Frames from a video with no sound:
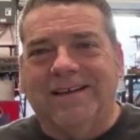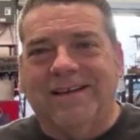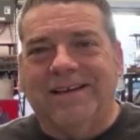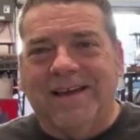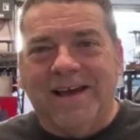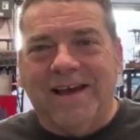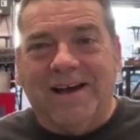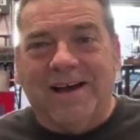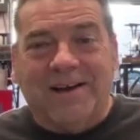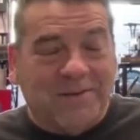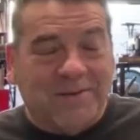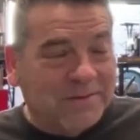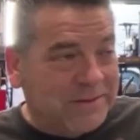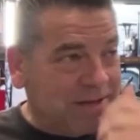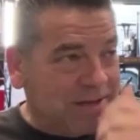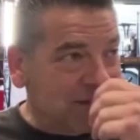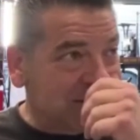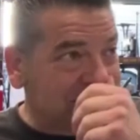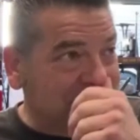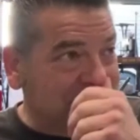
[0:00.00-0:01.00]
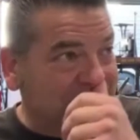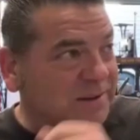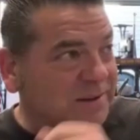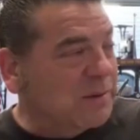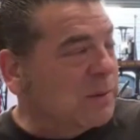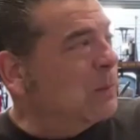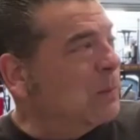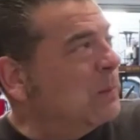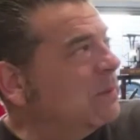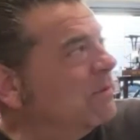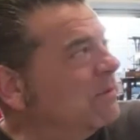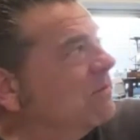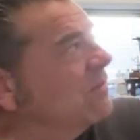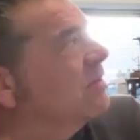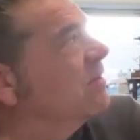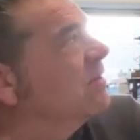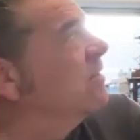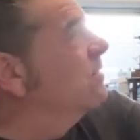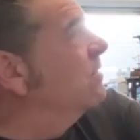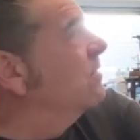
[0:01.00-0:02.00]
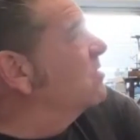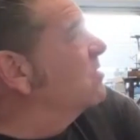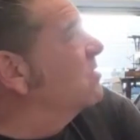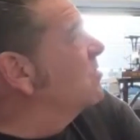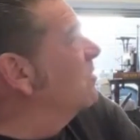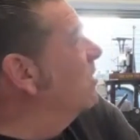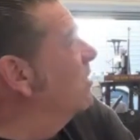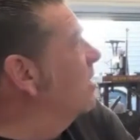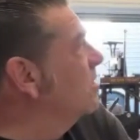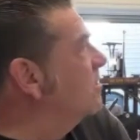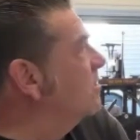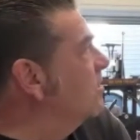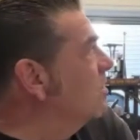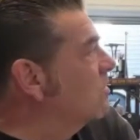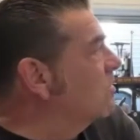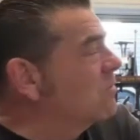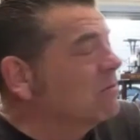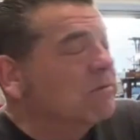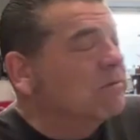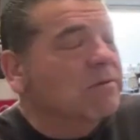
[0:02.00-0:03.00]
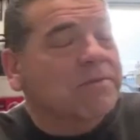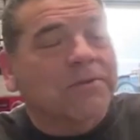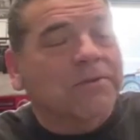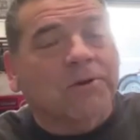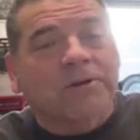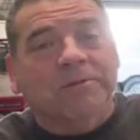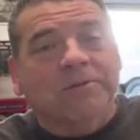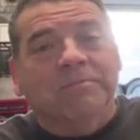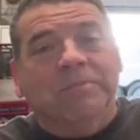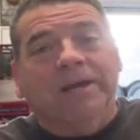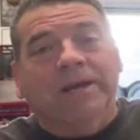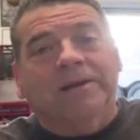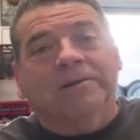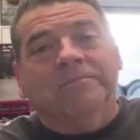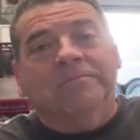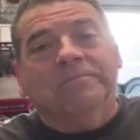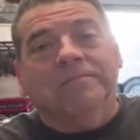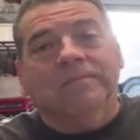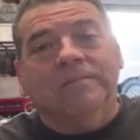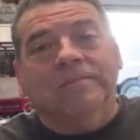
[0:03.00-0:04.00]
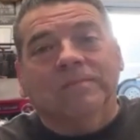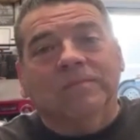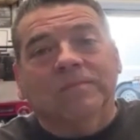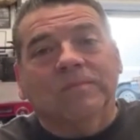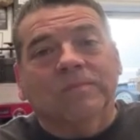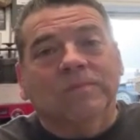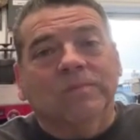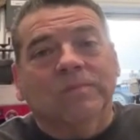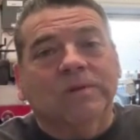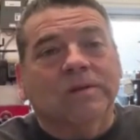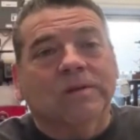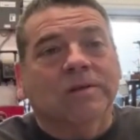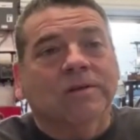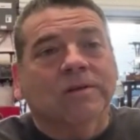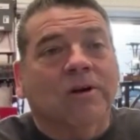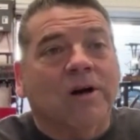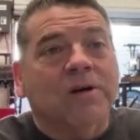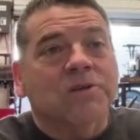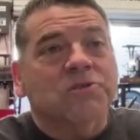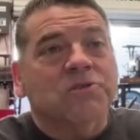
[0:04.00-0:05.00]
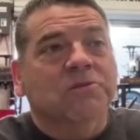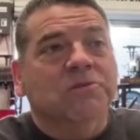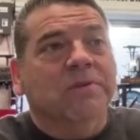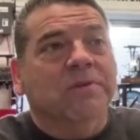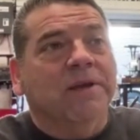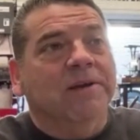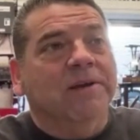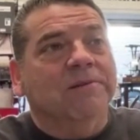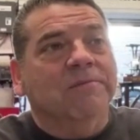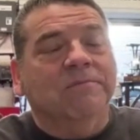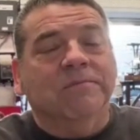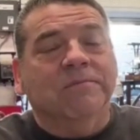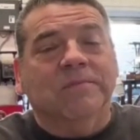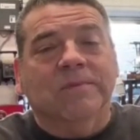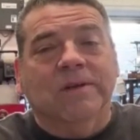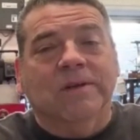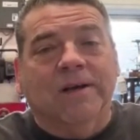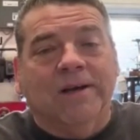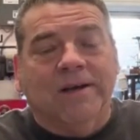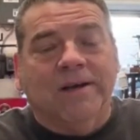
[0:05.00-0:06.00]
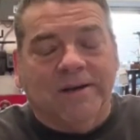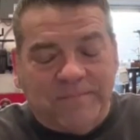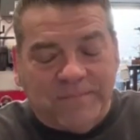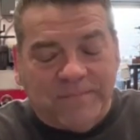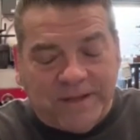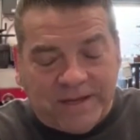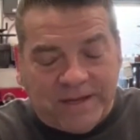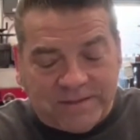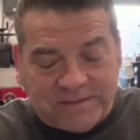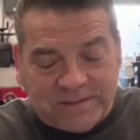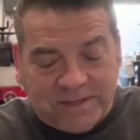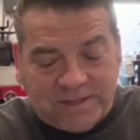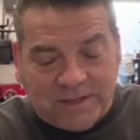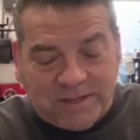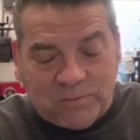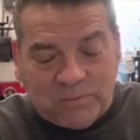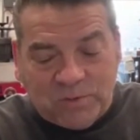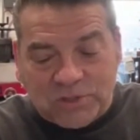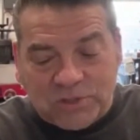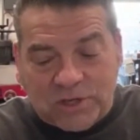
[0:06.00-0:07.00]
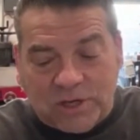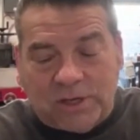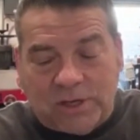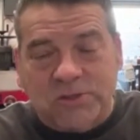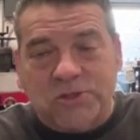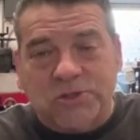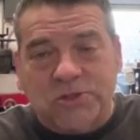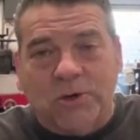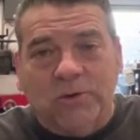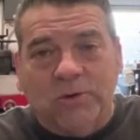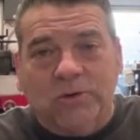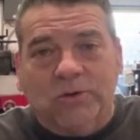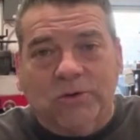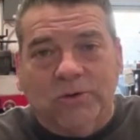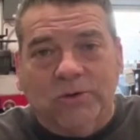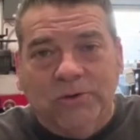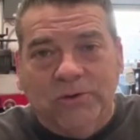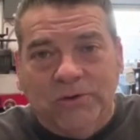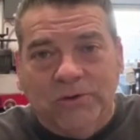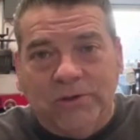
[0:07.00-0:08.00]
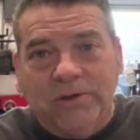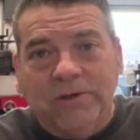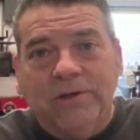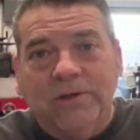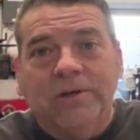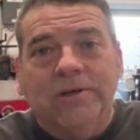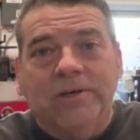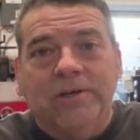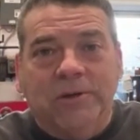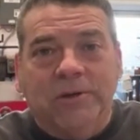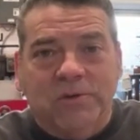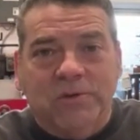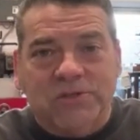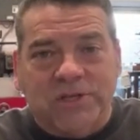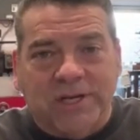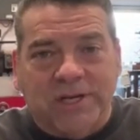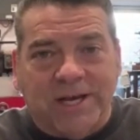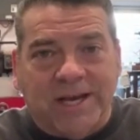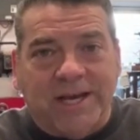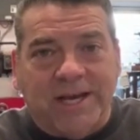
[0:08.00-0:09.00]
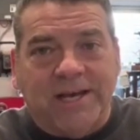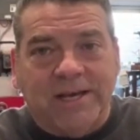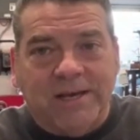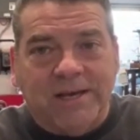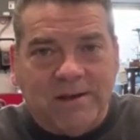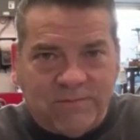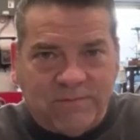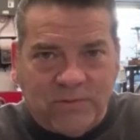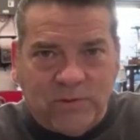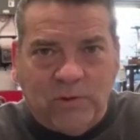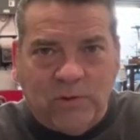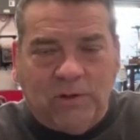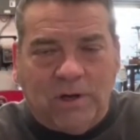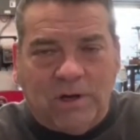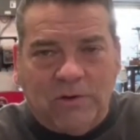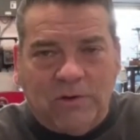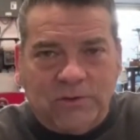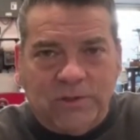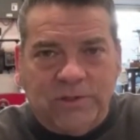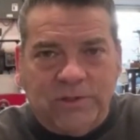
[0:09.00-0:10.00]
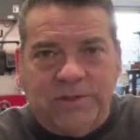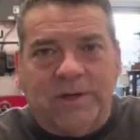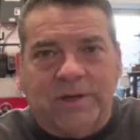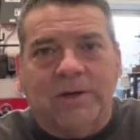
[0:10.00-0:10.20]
yeah. That's a 1930 Bantam or Austin Bantam that was called Stone Crude. It was an A fuel altered that